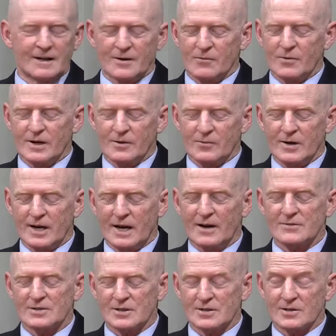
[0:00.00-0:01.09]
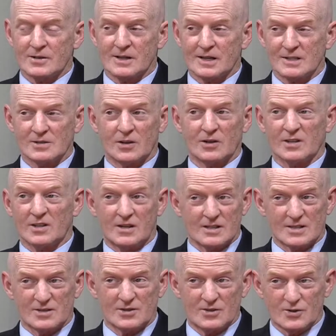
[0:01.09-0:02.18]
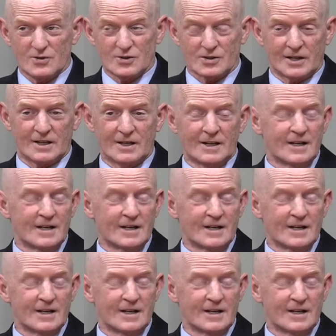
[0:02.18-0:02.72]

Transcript: We, we have such a thing, it's called the Constitution.